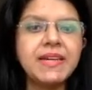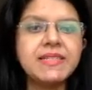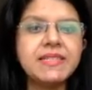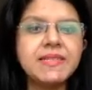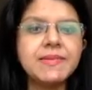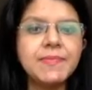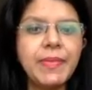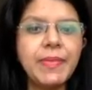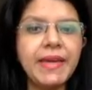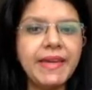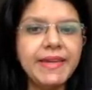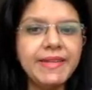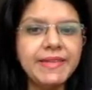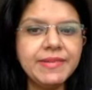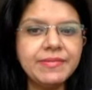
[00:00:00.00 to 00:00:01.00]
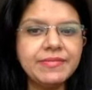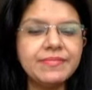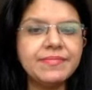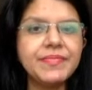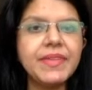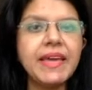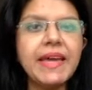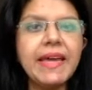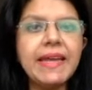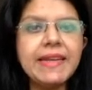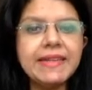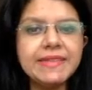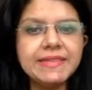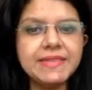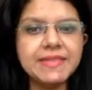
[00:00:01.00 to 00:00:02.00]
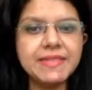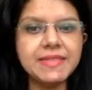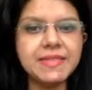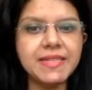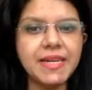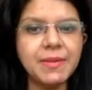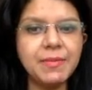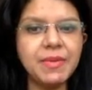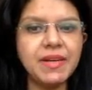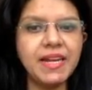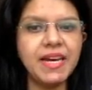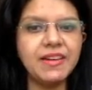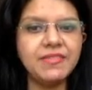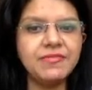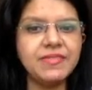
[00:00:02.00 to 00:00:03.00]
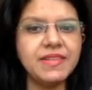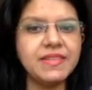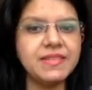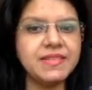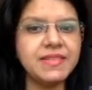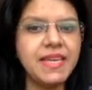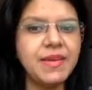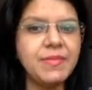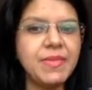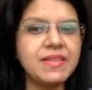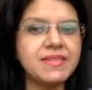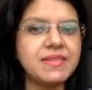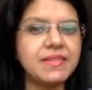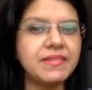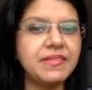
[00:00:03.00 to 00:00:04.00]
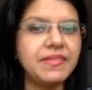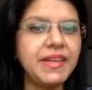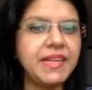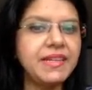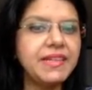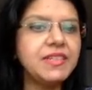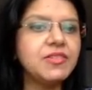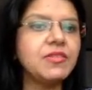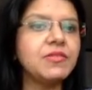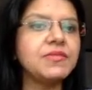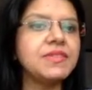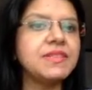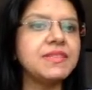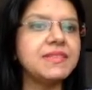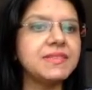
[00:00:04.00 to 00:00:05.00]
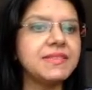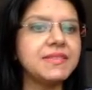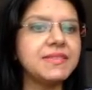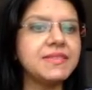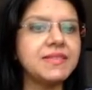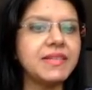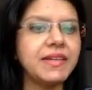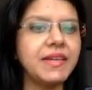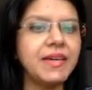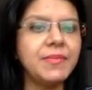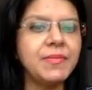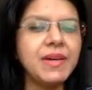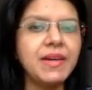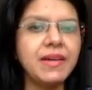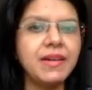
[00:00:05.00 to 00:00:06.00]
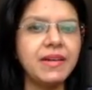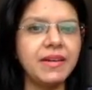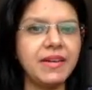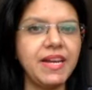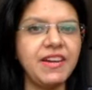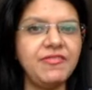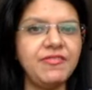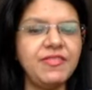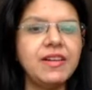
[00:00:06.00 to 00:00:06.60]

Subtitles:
Speed in a distance time graph is same as the gradient of the distance time graph.